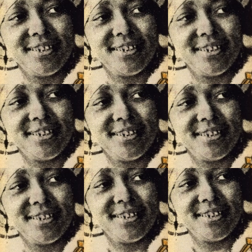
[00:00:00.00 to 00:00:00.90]

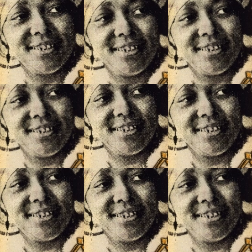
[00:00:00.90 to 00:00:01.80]

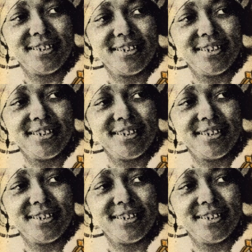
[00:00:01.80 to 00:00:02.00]
Nothing is said.